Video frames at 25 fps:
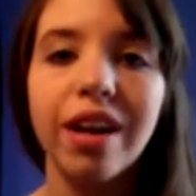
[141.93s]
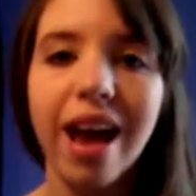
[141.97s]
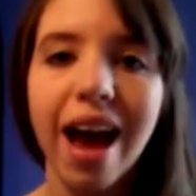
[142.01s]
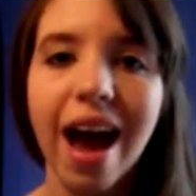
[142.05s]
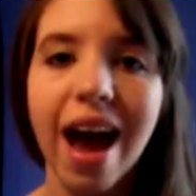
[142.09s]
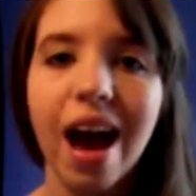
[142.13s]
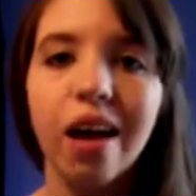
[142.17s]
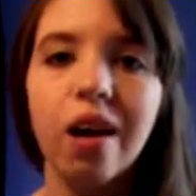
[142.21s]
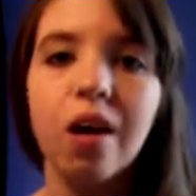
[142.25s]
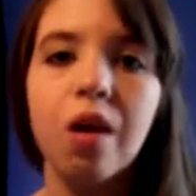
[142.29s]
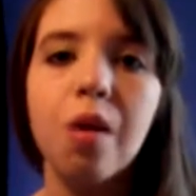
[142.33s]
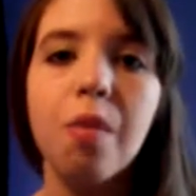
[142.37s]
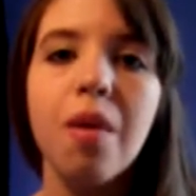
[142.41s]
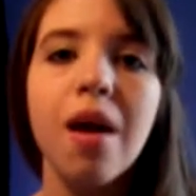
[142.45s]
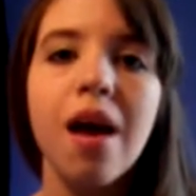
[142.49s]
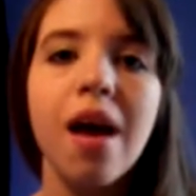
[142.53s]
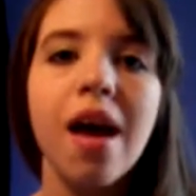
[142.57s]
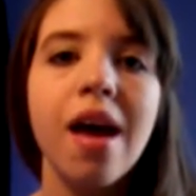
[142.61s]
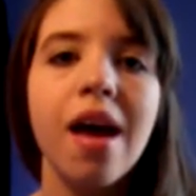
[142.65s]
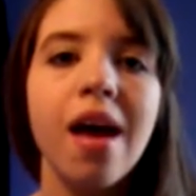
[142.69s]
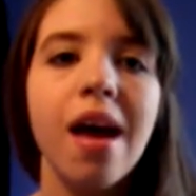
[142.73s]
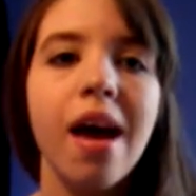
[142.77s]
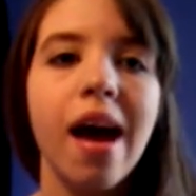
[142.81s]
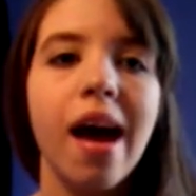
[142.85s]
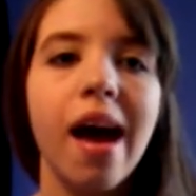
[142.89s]
Adam,
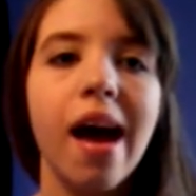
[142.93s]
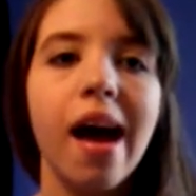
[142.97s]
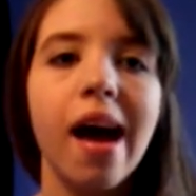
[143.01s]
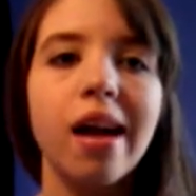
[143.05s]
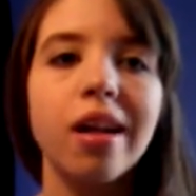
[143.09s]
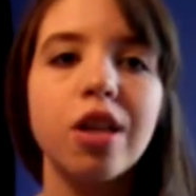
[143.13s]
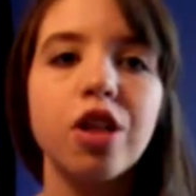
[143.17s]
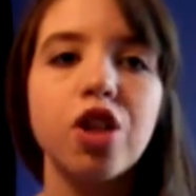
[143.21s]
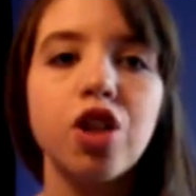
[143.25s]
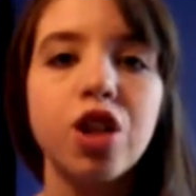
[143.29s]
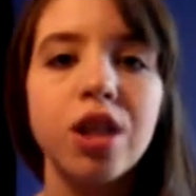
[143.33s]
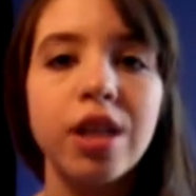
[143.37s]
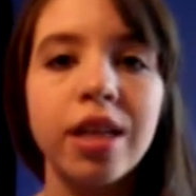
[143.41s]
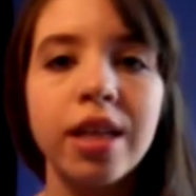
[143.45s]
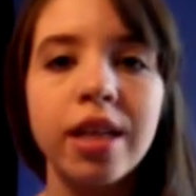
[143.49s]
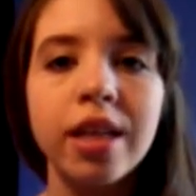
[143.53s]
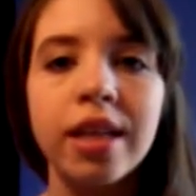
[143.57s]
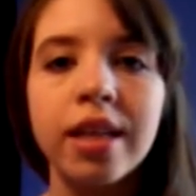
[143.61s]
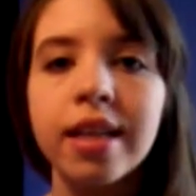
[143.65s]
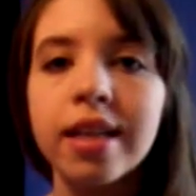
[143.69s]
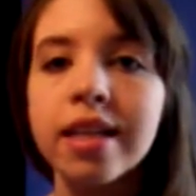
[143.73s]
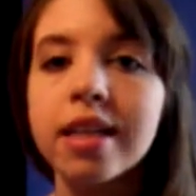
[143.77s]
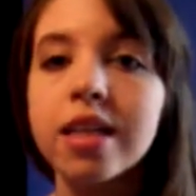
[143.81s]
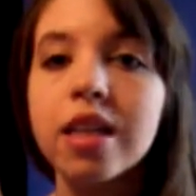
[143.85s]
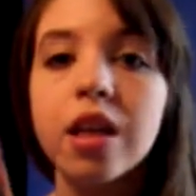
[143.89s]
and she
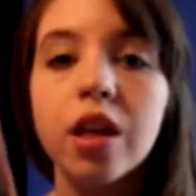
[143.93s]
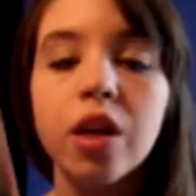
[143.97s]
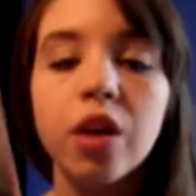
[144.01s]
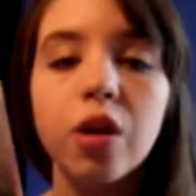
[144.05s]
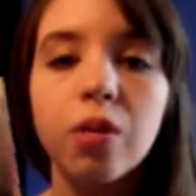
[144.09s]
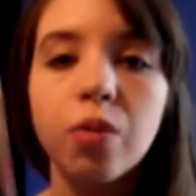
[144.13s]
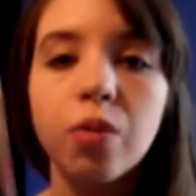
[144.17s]
is a